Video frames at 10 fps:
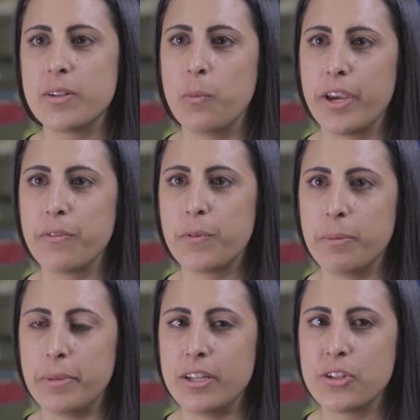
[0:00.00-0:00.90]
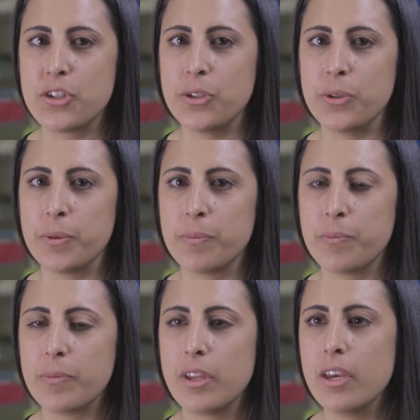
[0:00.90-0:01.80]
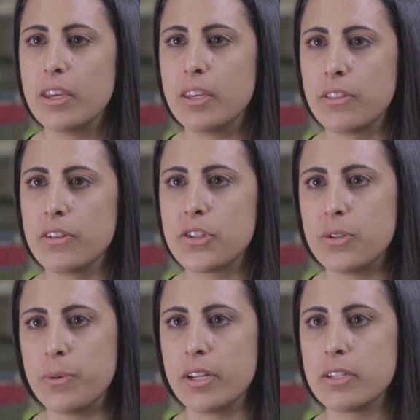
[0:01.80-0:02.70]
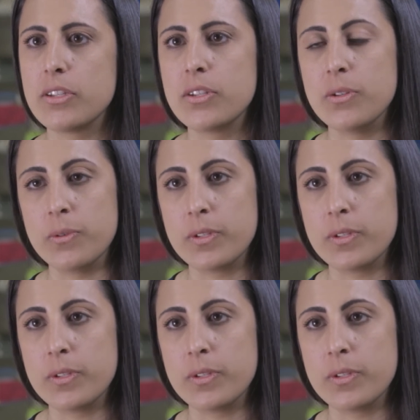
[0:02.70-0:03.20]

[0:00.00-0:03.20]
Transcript: a way for me to get the students to